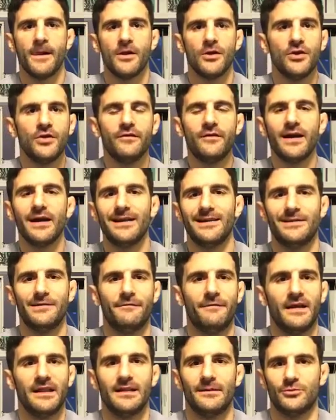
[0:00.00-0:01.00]
you've got to
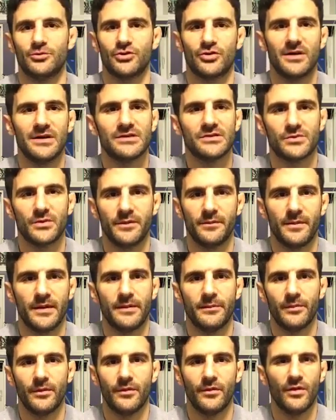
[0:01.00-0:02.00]
develop trust with
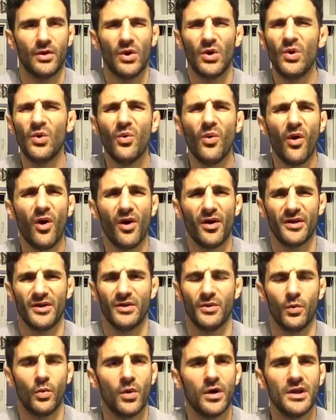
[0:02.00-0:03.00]
people. Who are
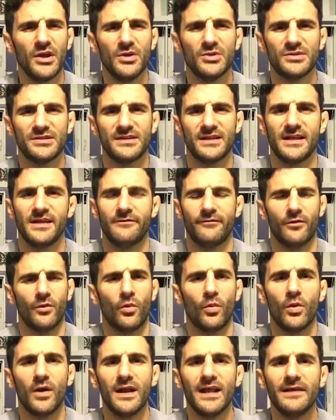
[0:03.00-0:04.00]
you? What do you stand for?
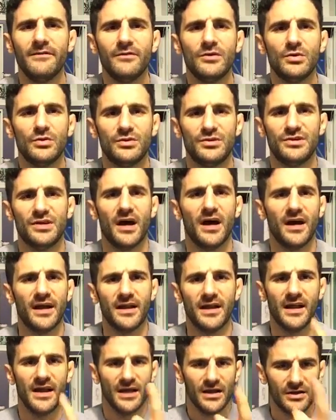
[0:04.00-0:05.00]
What have you
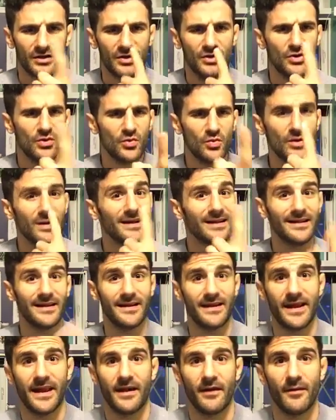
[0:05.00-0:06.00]
done? Do you
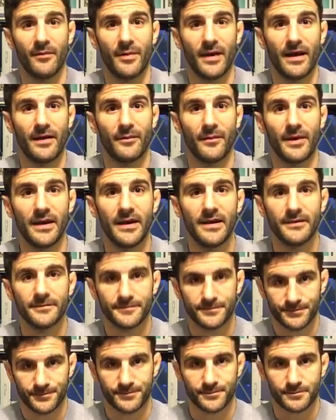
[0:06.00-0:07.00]
really care about me?
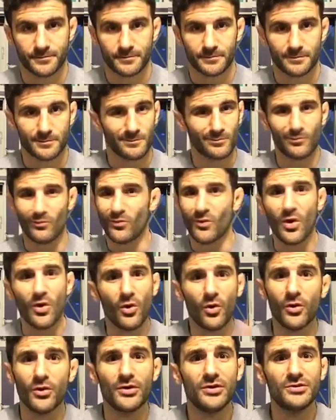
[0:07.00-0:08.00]

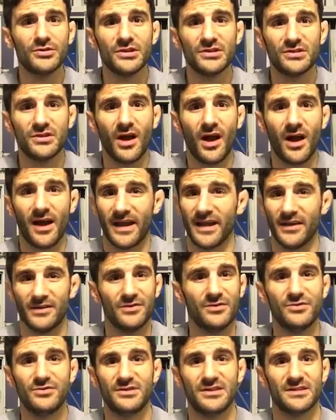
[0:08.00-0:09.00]
Or are you just talking? Are
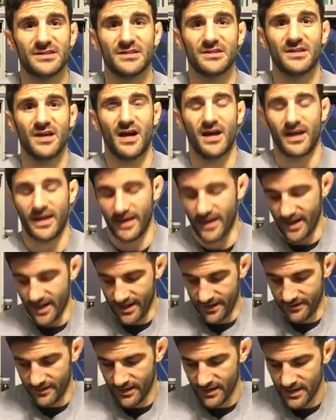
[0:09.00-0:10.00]
you just a talking
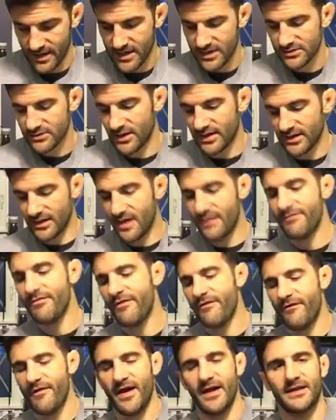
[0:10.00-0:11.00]
head? So I love
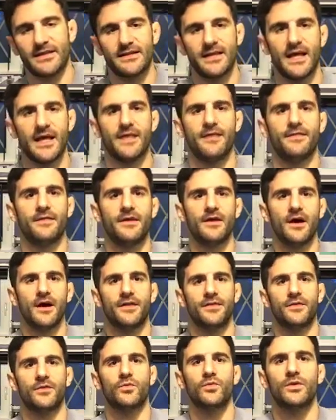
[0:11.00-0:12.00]
the fact that the
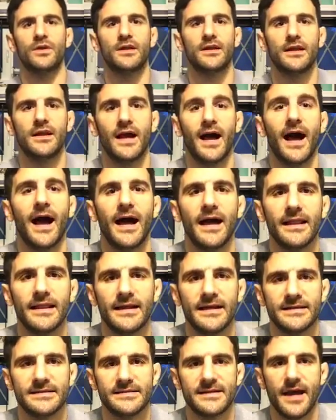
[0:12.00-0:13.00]
author really
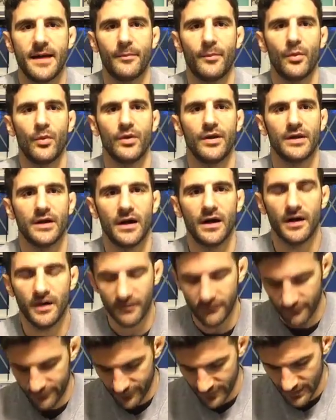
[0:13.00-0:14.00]
highlights that point
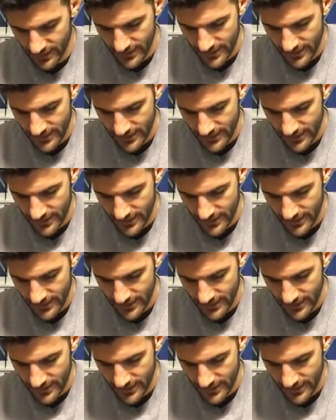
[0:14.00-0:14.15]
of